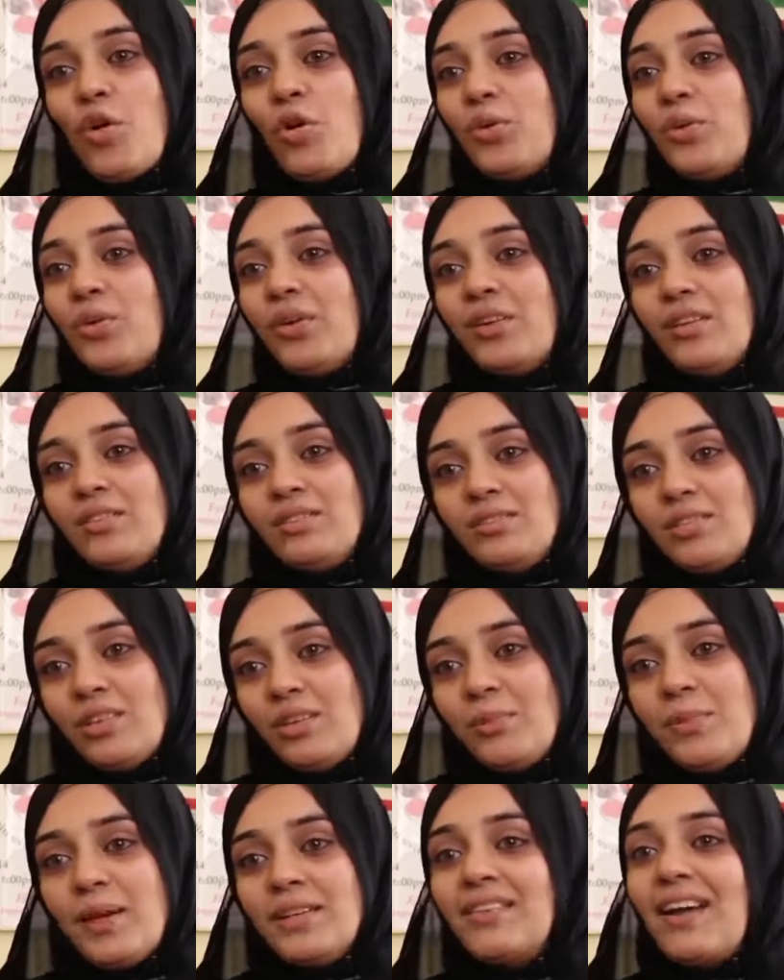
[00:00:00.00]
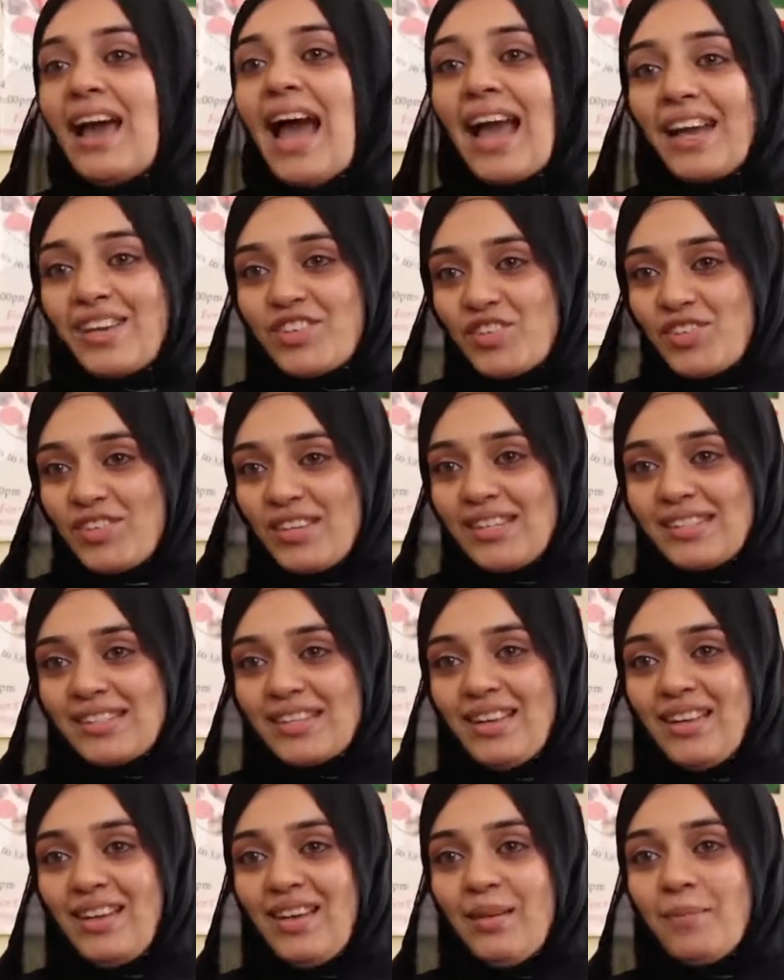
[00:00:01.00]
followed, you know, by the
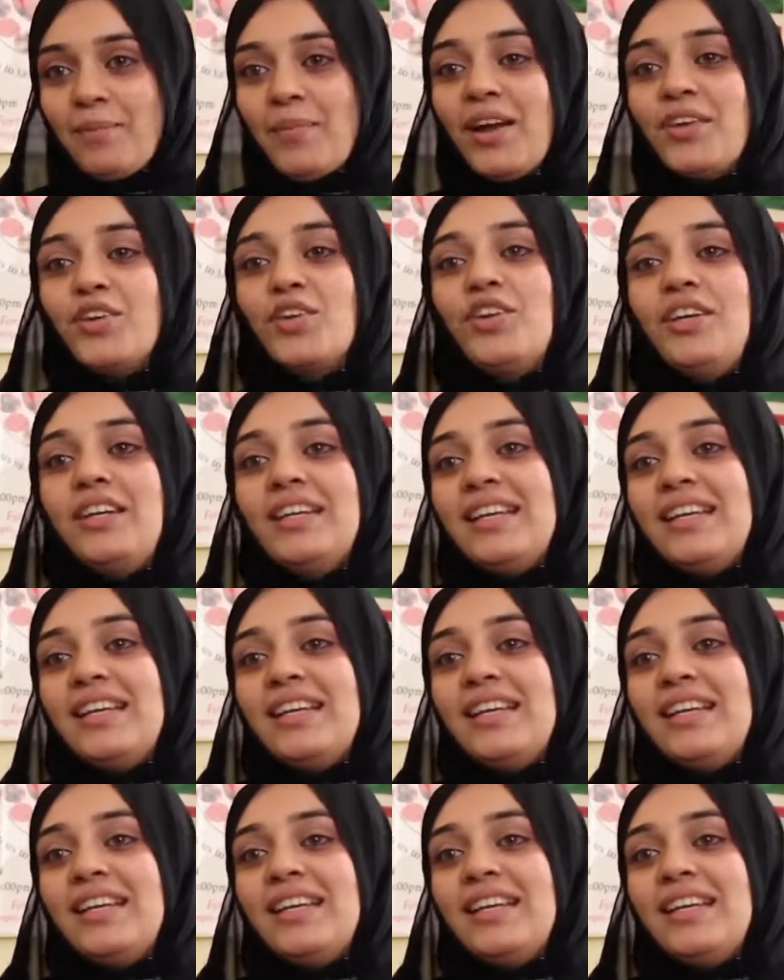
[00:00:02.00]
actions, by your